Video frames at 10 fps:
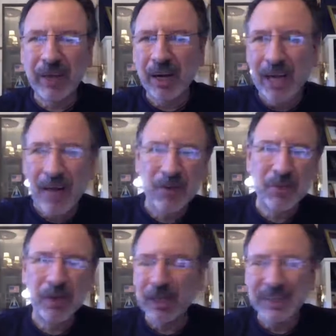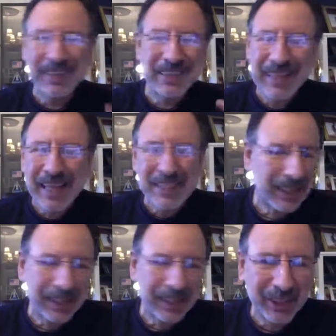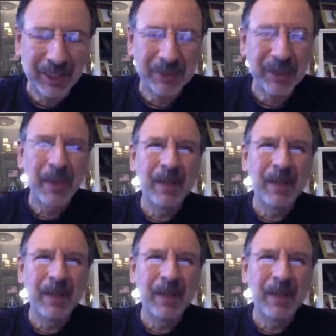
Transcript: and office buildings. That's not going to change.